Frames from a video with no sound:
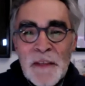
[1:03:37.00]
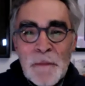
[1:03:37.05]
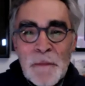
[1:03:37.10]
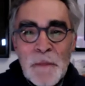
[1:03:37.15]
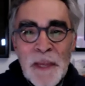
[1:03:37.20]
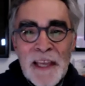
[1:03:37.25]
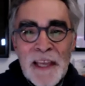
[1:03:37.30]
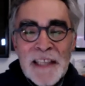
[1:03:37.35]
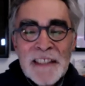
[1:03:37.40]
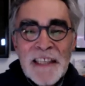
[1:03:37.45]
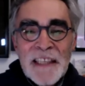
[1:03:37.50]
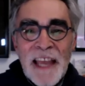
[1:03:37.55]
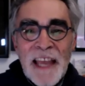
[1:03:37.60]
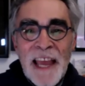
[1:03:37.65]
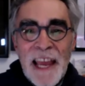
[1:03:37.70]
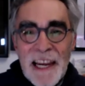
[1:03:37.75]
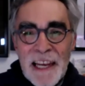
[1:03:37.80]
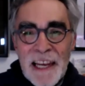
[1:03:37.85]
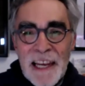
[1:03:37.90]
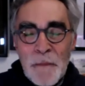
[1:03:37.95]
page
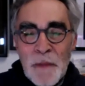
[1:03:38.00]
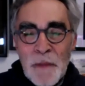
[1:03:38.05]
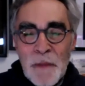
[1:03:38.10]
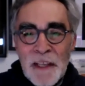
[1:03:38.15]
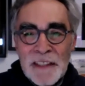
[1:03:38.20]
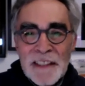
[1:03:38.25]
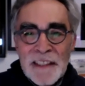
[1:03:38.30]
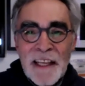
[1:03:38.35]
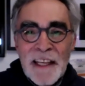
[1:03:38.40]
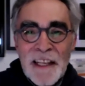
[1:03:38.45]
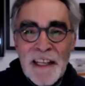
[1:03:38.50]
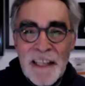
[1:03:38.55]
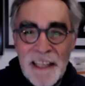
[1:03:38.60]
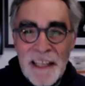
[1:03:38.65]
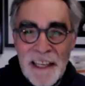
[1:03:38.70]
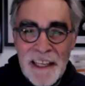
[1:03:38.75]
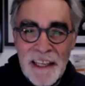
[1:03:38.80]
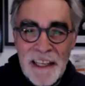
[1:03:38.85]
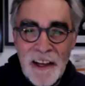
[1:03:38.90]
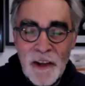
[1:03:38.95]
at La Plaza
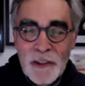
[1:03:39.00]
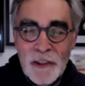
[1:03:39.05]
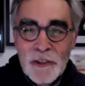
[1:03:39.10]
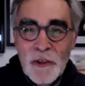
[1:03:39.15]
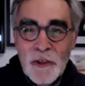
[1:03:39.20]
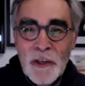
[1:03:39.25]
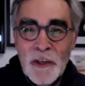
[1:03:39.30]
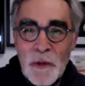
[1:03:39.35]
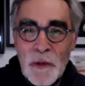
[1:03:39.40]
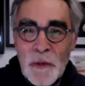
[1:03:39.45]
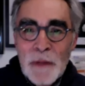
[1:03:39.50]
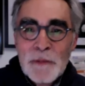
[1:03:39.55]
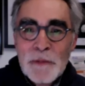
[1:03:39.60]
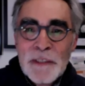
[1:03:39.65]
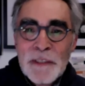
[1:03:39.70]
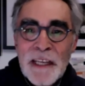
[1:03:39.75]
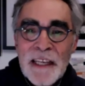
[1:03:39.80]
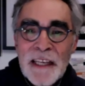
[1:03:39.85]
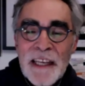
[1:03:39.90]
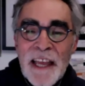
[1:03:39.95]
LA, also on our
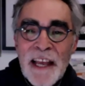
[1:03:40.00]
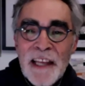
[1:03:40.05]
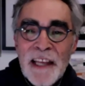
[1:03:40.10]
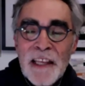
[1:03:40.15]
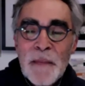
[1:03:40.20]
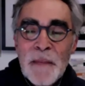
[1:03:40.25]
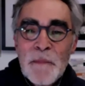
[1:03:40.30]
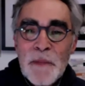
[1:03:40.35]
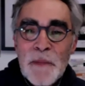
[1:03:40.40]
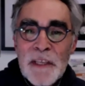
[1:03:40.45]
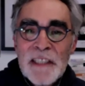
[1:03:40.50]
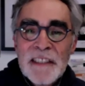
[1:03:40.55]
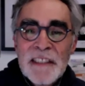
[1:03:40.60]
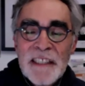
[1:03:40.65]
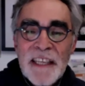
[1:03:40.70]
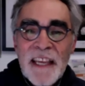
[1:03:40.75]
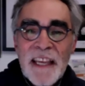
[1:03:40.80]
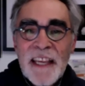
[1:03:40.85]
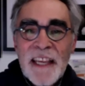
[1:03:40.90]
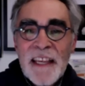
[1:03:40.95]
website
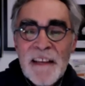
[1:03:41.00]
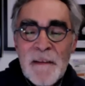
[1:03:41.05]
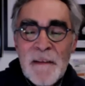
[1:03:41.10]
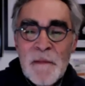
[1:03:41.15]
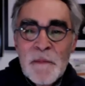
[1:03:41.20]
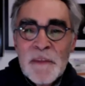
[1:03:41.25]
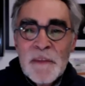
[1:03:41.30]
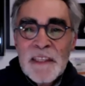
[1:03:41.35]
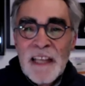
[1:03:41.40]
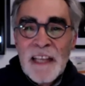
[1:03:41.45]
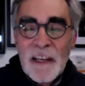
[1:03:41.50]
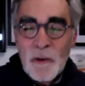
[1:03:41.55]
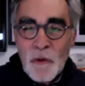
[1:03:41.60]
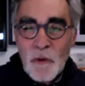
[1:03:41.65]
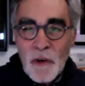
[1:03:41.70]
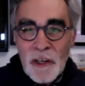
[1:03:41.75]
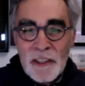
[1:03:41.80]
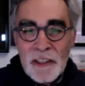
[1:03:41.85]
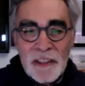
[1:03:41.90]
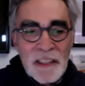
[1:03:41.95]

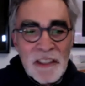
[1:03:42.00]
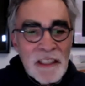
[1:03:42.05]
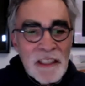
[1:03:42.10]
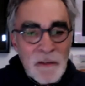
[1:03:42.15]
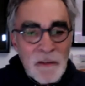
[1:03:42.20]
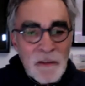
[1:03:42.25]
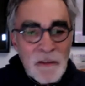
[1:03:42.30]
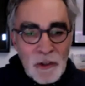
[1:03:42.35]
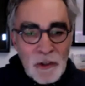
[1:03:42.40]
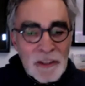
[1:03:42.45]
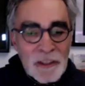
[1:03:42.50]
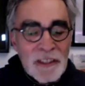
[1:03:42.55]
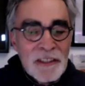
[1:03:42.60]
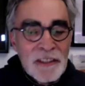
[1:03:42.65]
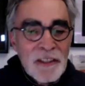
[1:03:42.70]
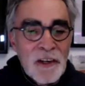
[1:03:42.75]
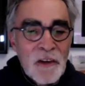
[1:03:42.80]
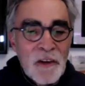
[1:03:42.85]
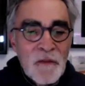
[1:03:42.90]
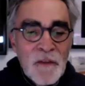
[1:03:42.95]
lapca.org, and of course it's
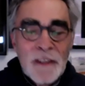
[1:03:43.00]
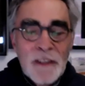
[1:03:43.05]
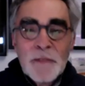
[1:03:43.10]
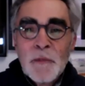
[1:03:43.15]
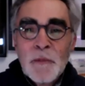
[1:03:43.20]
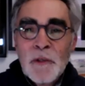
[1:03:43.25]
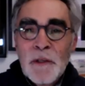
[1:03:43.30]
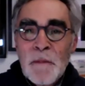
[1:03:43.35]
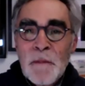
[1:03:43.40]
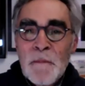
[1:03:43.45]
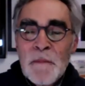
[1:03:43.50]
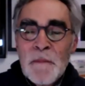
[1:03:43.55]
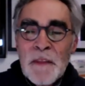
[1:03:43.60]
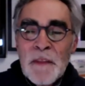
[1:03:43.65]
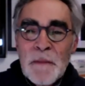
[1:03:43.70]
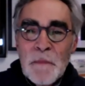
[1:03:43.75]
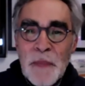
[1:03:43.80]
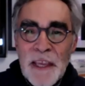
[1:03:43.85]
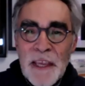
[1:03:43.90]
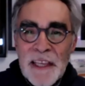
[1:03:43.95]
on our Facebook
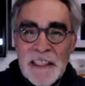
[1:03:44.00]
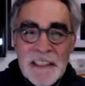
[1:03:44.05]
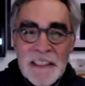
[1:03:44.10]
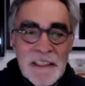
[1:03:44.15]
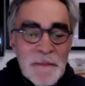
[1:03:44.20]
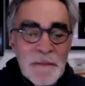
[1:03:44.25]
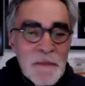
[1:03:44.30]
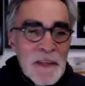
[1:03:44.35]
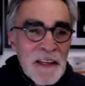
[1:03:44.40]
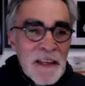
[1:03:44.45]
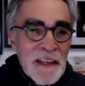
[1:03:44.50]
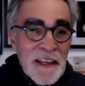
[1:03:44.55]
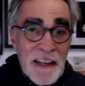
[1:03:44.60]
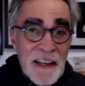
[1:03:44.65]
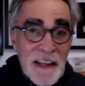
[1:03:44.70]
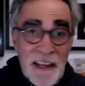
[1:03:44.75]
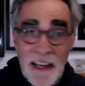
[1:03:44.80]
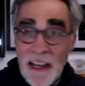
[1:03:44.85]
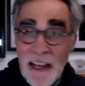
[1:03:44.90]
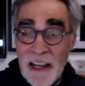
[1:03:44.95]
page,
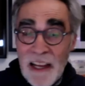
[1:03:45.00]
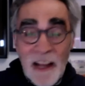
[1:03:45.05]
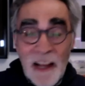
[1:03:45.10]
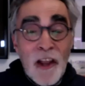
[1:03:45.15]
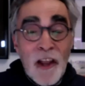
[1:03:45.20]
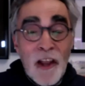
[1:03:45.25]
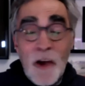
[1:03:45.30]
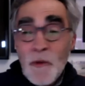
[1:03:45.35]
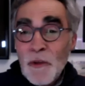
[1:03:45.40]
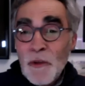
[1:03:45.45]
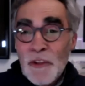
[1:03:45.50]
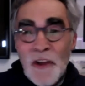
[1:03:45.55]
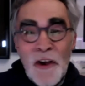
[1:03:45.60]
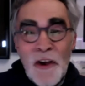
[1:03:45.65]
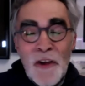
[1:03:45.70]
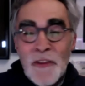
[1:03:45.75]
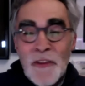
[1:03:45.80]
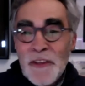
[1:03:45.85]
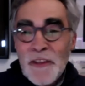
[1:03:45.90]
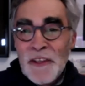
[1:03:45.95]
along with
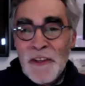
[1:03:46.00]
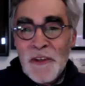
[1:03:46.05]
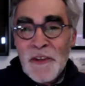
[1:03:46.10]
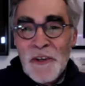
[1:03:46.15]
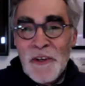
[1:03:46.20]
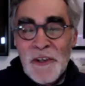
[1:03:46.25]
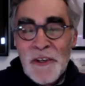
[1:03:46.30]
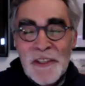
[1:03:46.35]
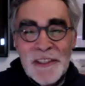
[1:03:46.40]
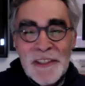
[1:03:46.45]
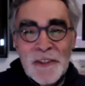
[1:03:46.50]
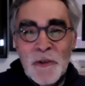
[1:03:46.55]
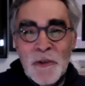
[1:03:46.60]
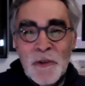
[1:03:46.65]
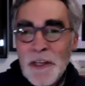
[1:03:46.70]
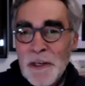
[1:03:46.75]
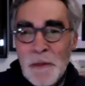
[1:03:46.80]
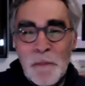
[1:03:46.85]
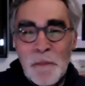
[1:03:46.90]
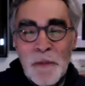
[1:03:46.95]
all the other
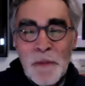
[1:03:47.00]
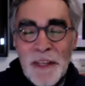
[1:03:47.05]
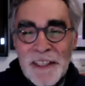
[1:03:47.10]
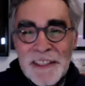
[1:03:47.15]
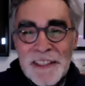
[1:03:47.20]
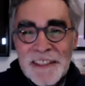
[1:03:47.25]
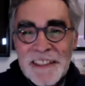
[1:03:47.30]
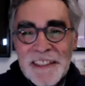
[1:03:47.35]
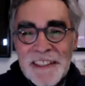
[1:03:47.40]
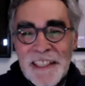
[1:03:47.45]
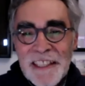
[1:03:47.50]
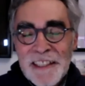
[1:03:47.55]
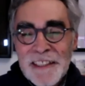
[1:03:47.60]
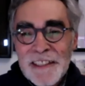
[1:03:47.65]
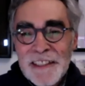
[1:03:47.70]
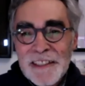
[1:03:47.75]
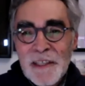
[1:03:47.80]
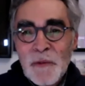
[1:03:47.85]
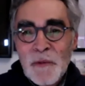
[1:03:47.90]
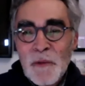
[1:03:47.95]
200 plus
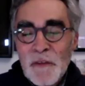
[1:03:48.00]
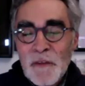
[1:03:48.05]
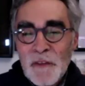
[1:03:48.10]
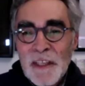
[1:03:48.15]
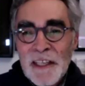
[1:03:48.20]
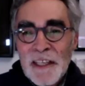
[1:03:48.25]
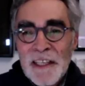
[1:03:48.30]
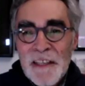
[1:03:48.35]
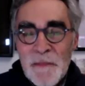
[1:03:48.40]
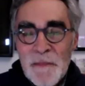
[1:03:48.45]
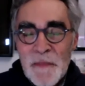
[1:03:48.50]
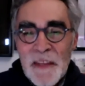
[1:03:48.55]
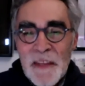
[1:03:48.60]
sessions that we've done.